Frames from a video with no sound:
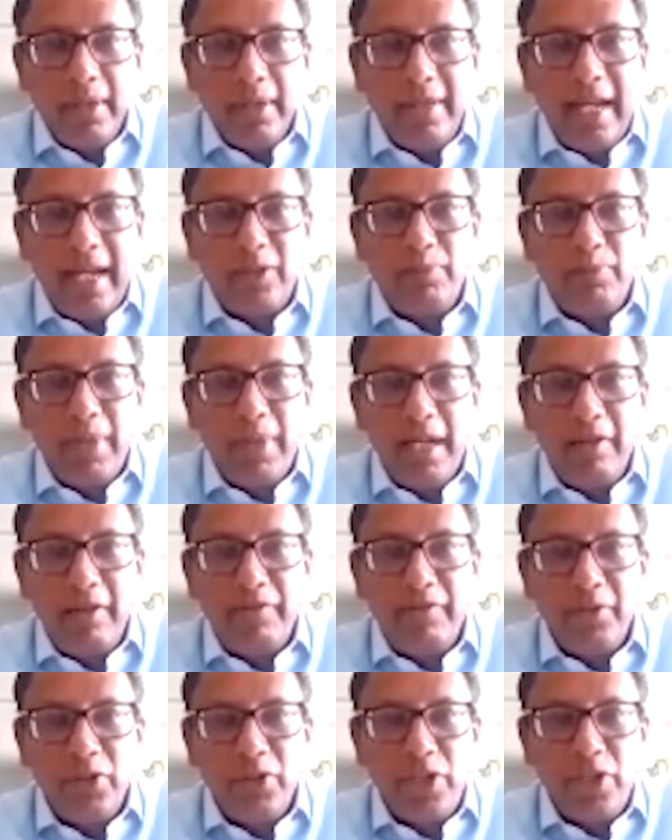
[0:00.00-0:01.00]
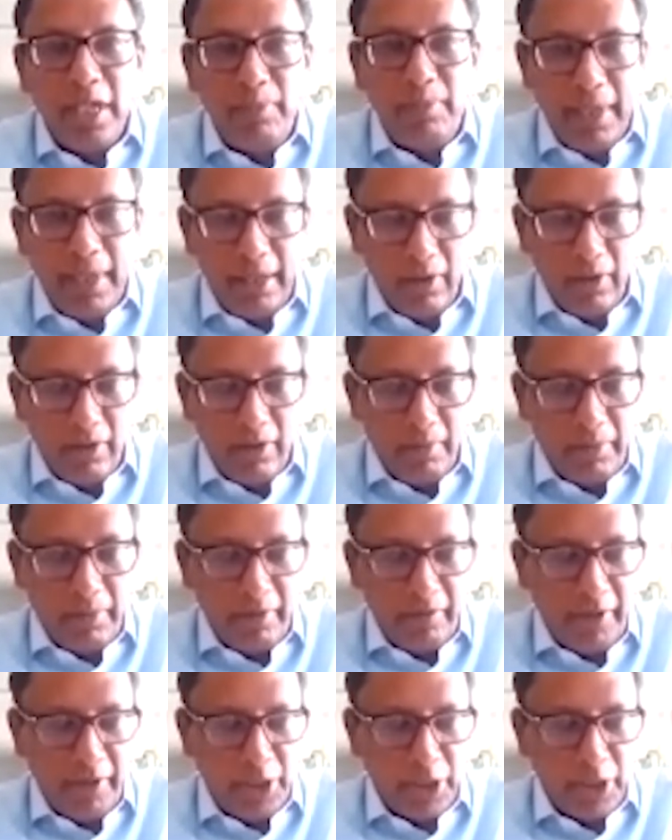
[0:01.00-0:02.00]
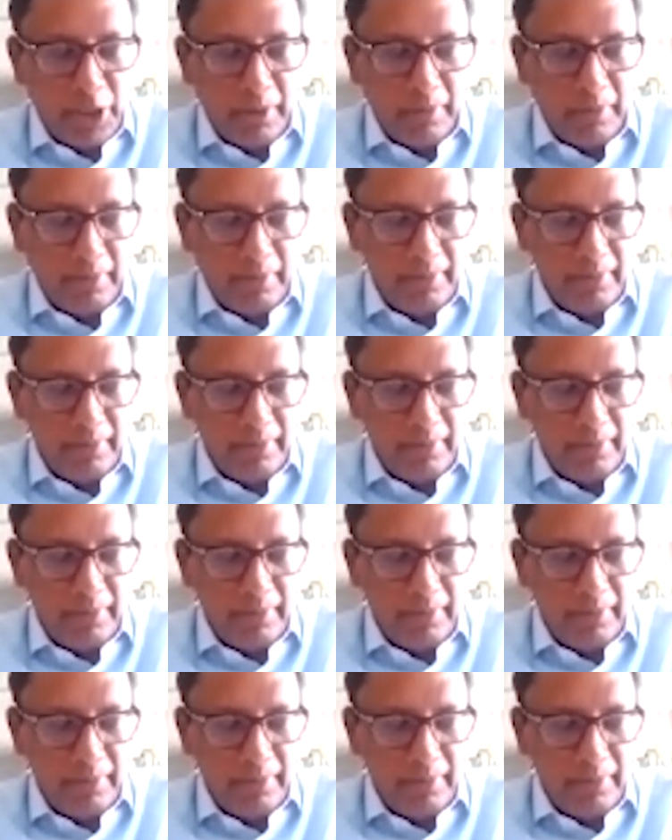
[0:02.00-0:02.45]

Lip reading: tax planning for the GP locum profession.